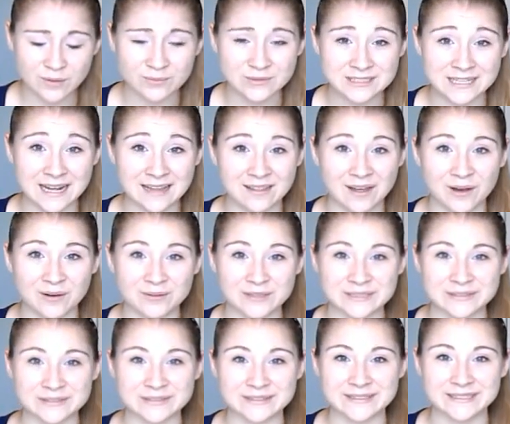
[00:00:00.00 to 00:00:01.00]
which I thought
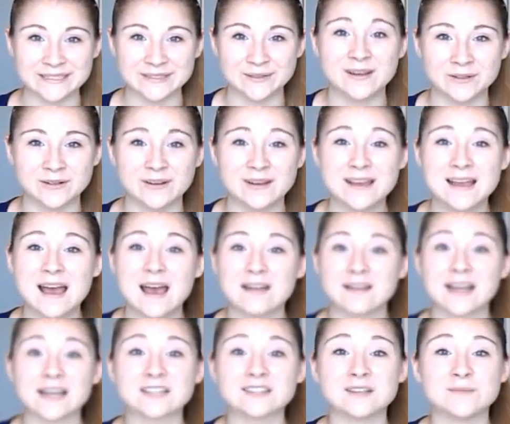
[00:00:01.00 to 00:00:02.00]
was really cool.
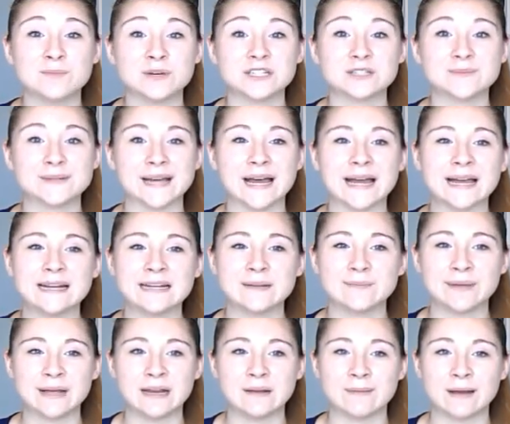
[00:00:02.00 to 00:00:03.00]
It actually pushed me. I ended
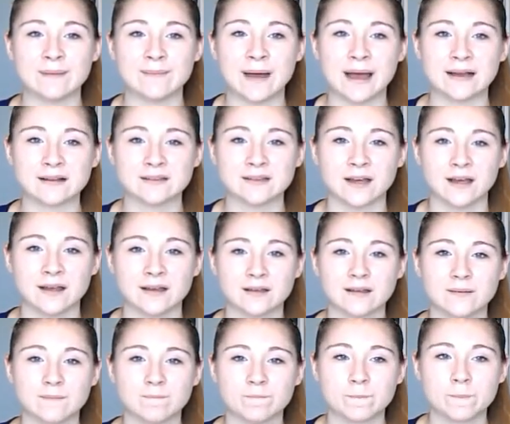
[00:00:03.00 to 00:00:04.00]
up getting my back tuck.
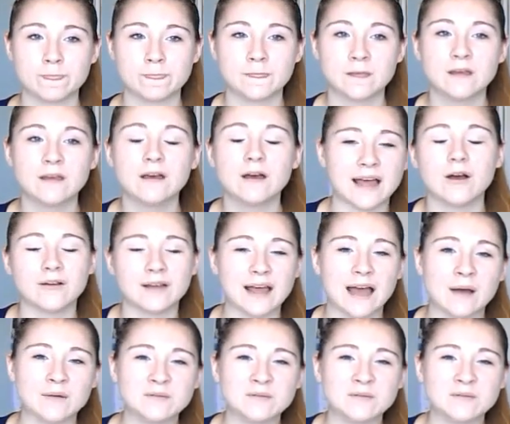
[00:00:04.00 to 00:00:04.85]
Okay,